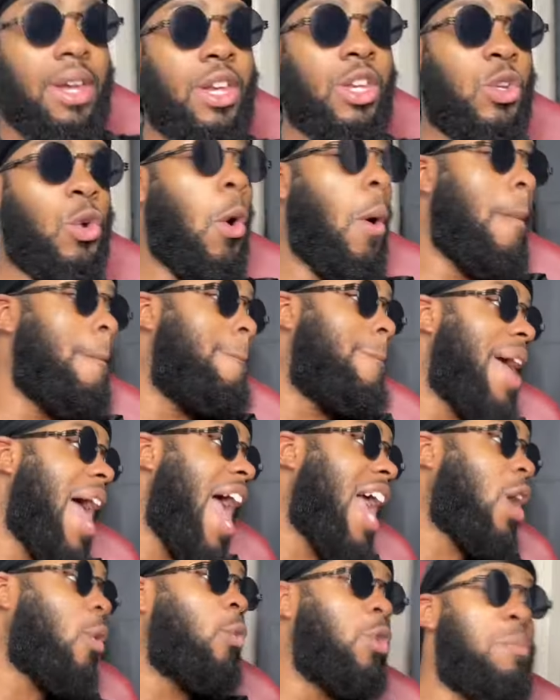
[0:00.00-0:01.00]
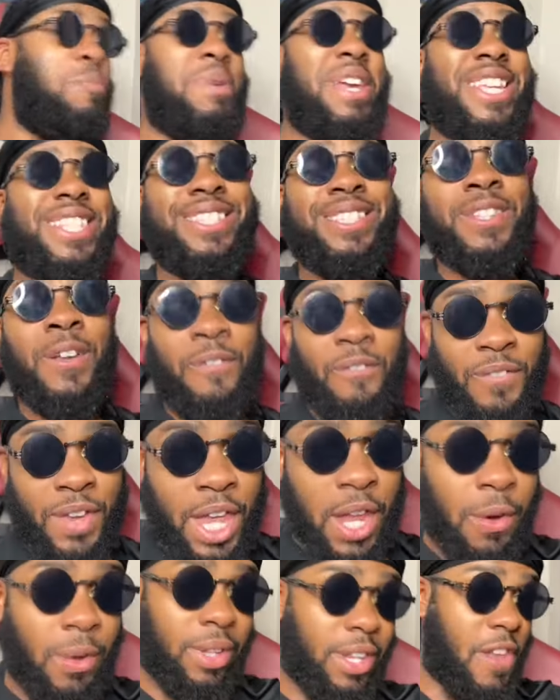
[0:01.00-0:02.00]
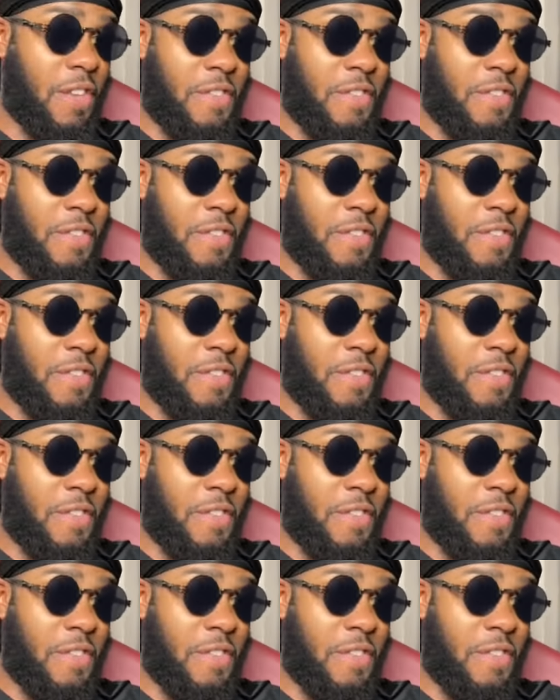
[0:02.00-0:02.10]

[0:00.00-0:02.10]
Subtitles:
your back would be severely